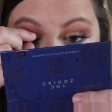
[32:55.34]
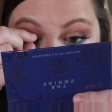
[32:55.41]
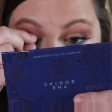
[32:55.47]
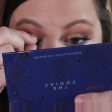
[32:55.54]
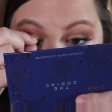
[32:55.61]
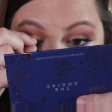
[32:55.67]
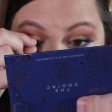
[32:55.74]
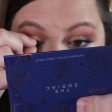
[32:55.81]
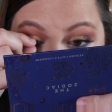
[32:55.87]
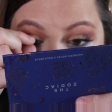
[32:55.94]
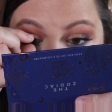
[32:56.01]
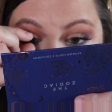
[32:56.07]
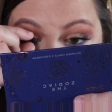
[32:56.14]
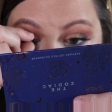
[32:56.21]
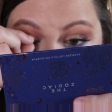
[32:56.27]
Are you gonna play
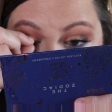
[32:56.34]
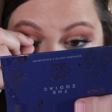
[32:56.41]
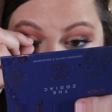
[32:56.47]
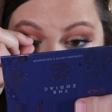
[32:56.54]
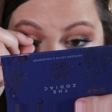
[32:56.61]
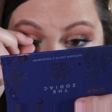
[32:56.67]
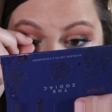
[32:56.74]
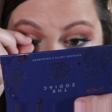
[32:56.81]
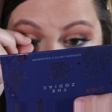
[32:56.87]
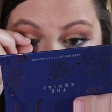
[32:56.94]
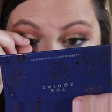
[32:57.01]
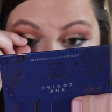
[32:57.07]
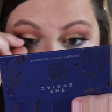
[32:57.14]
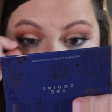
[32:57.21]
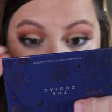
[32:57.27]
nice today?
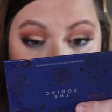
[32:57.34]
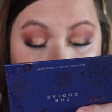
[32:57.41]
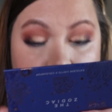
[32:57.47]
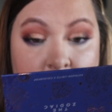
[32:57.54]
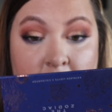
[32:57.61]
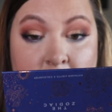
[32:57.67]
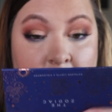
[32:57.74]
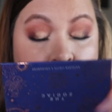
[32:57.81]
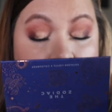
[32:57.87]
You're